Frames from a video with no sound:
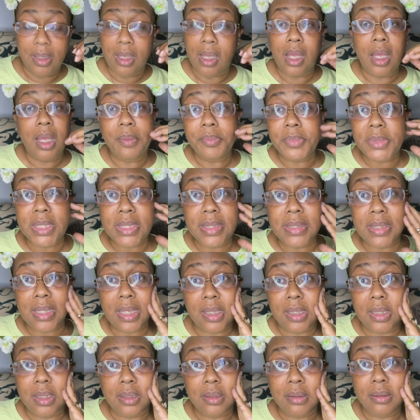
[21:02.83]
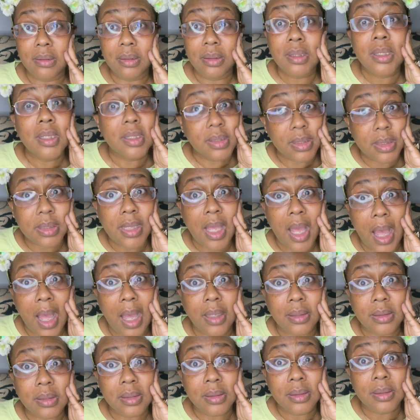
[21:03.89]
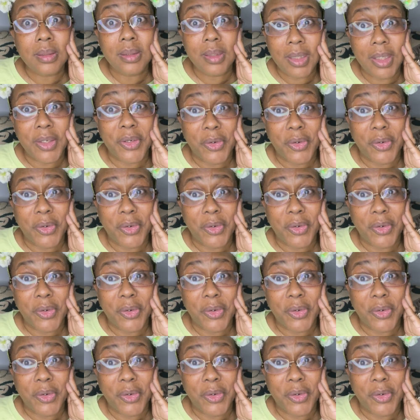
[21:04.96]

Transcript: I'm just saying, because it's hot in